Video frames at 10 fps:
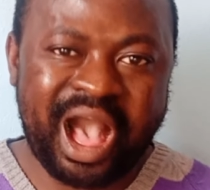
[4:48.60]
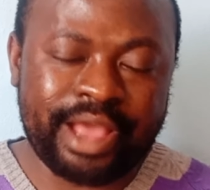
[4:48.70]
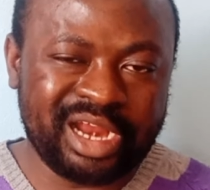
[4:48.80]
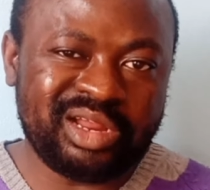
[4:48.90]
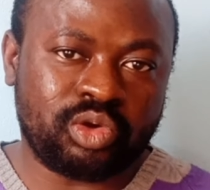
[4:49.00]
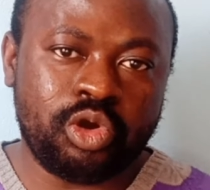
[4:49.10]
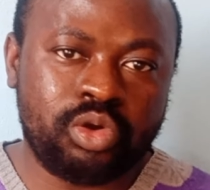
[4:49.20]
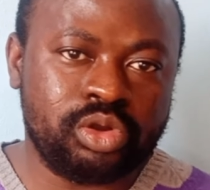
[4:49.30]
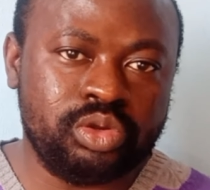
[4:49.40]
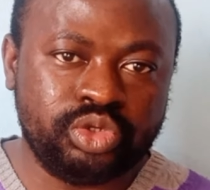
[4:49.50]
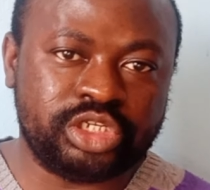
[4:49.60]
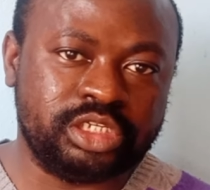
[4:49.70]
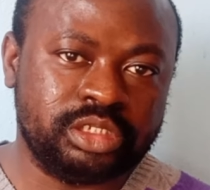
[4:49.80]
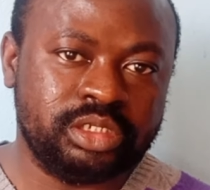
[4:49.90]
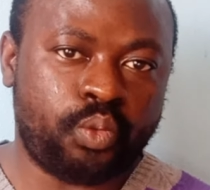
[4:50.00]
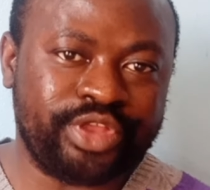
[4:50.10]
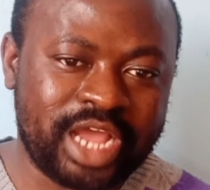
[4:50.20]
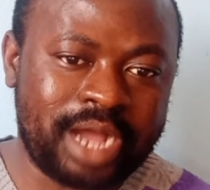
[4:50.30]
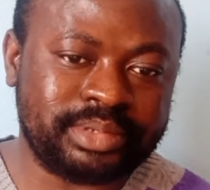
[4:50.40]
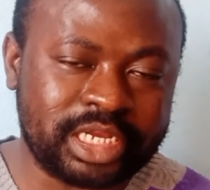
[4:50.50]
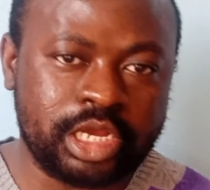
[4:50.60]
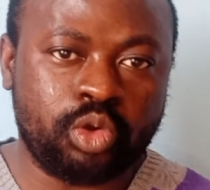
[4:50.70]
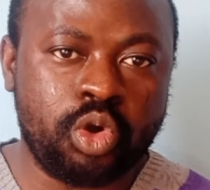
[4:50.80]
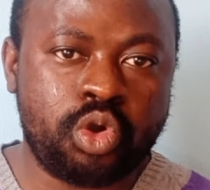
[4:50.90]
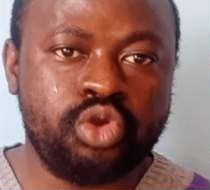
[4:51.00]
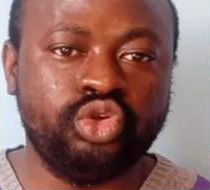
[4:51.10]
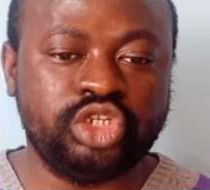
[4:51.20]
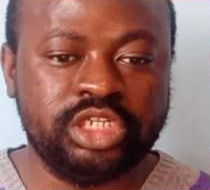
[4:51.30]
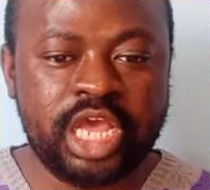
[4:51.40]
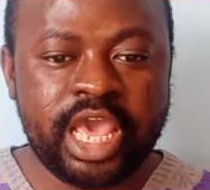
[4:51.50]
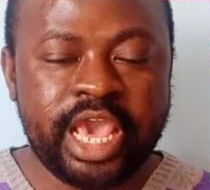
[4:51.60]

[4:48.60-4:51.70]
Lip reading: I read the conclusion. With the abstract and conclusion,